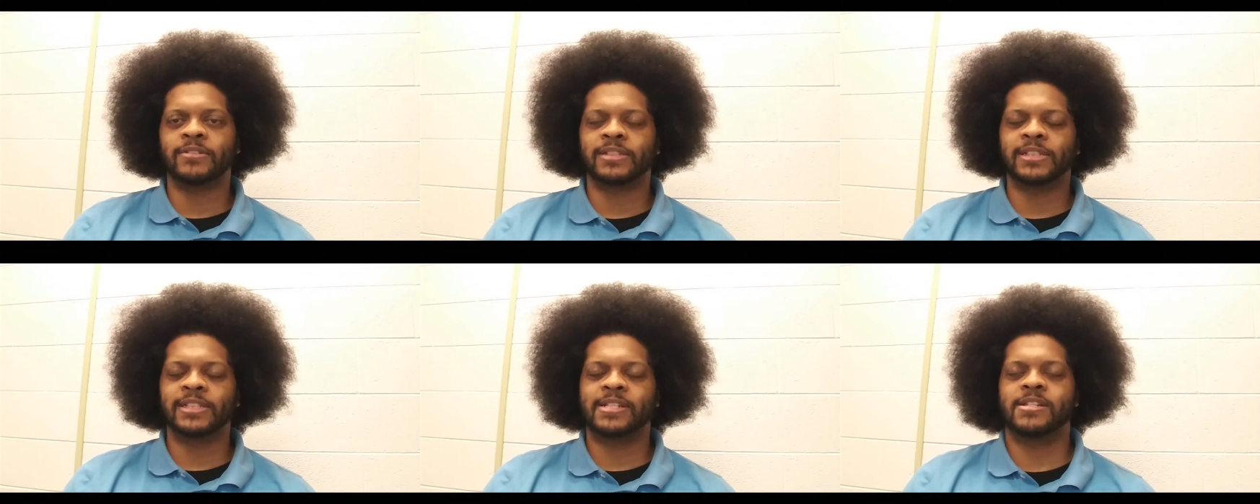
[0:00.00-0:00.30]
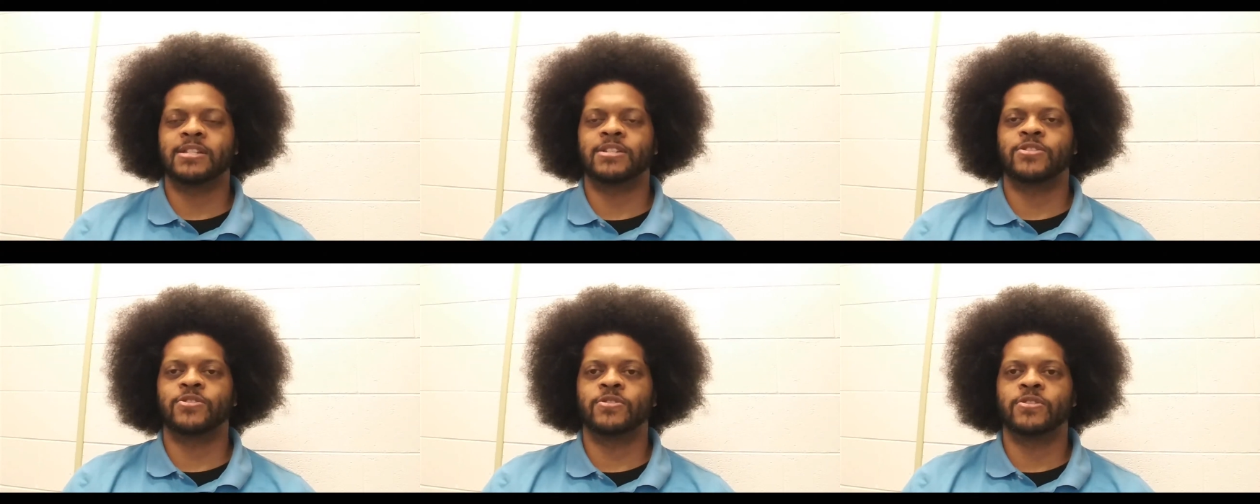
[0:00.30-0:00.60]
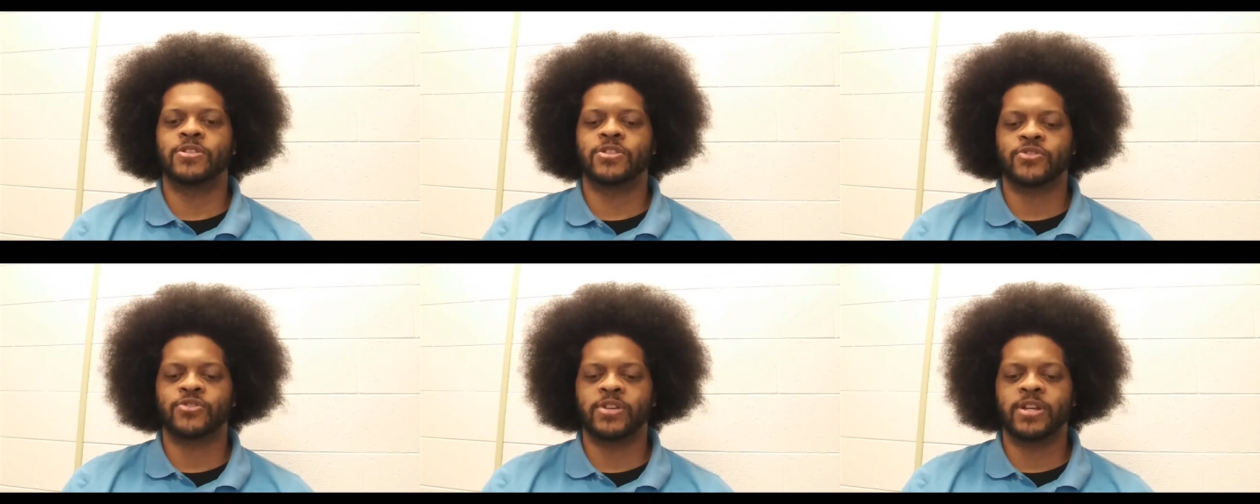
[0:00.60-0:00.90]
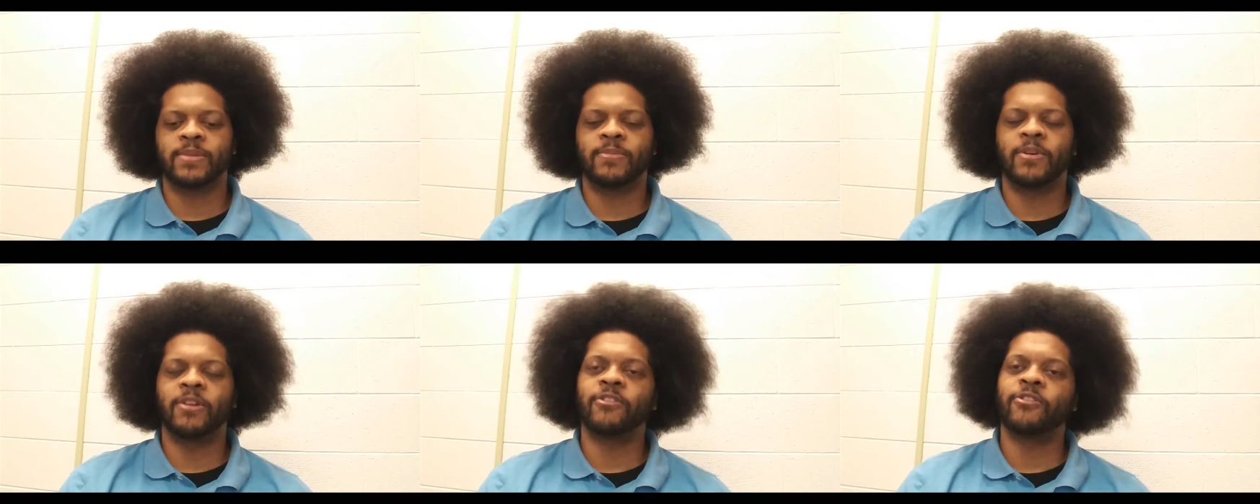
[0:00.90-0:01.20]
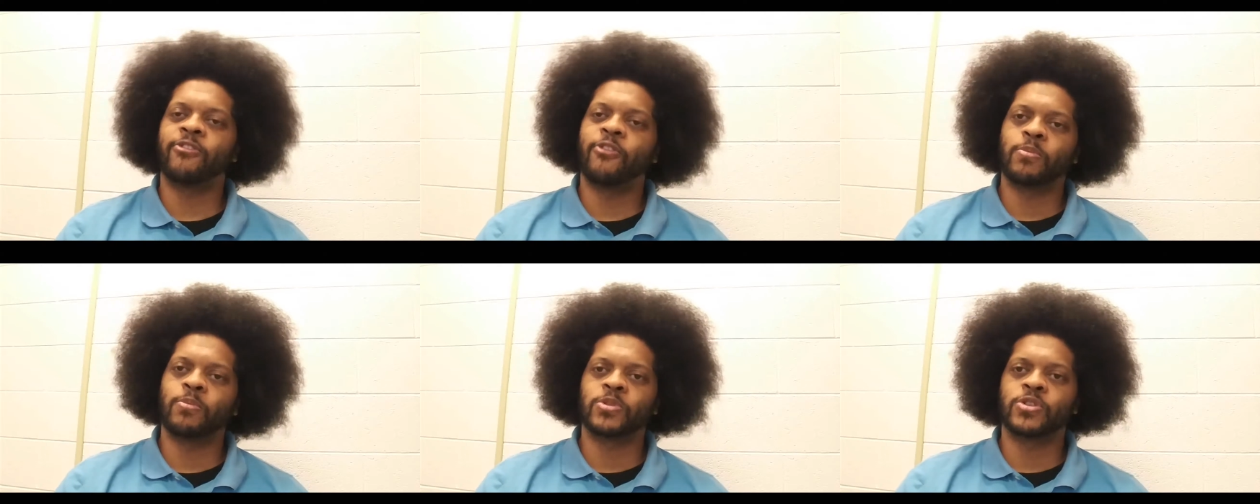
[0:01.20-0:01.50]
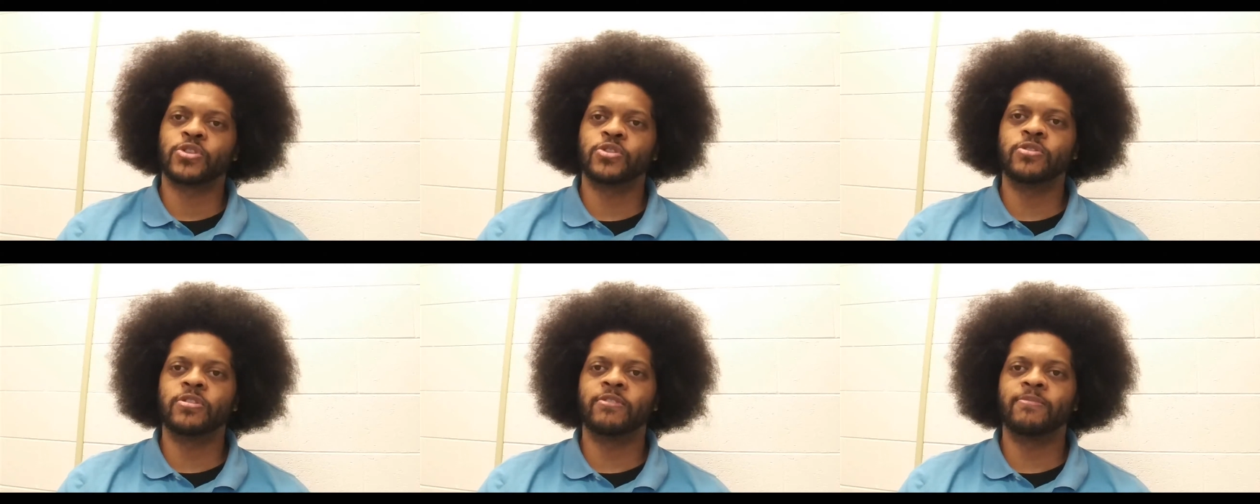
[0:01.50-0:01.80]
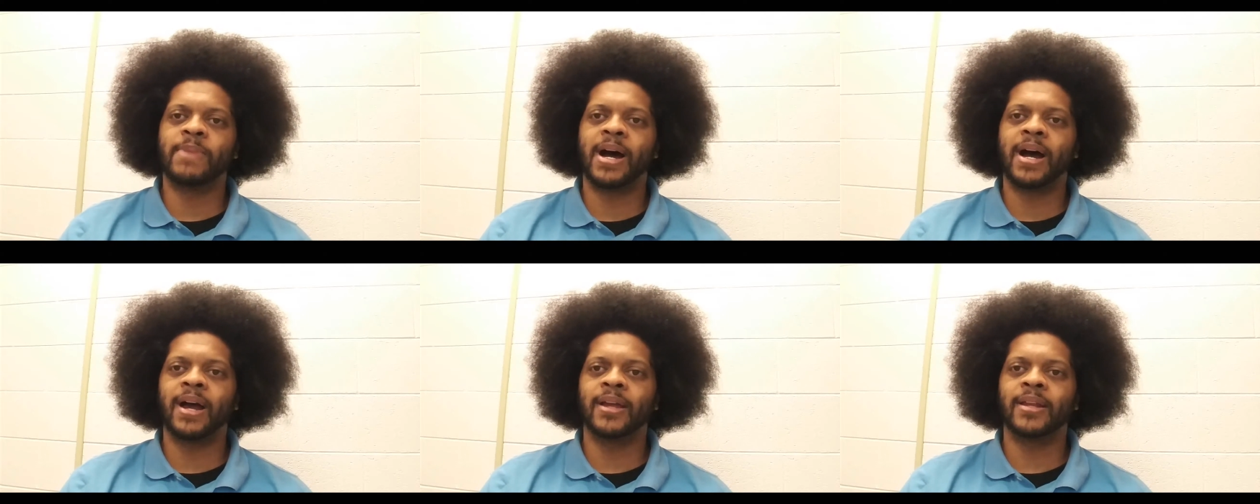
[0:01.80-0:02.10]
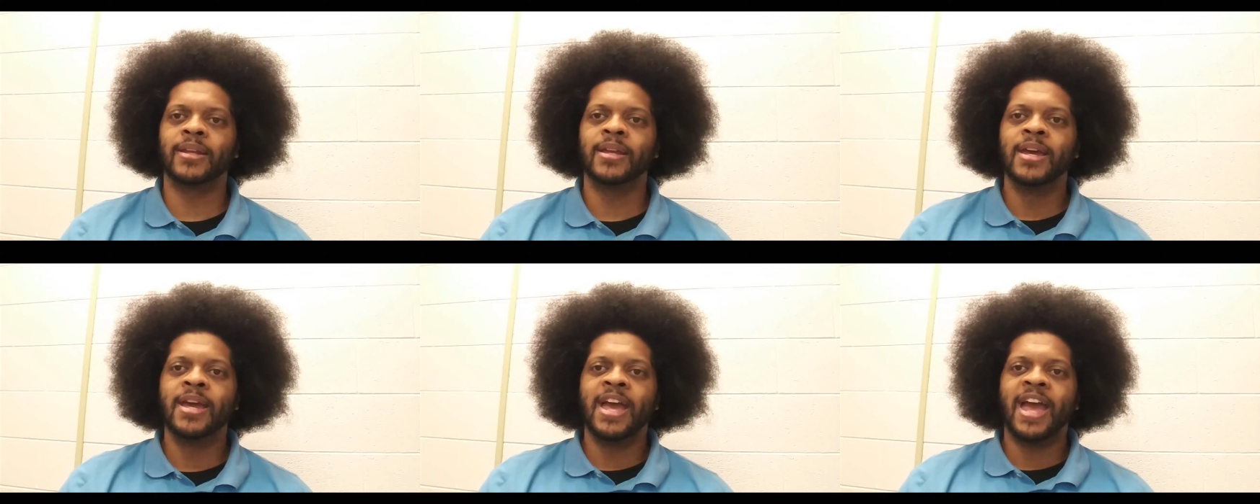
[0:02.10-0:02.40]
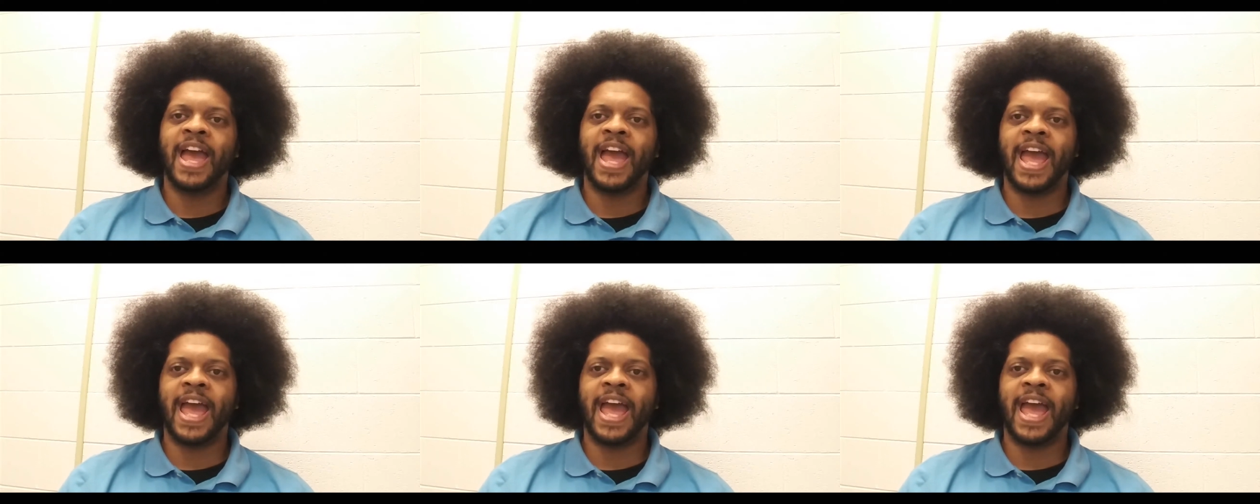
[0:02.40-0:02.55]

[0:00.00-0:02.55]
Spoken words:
I was listening to a stream of a former student of mine,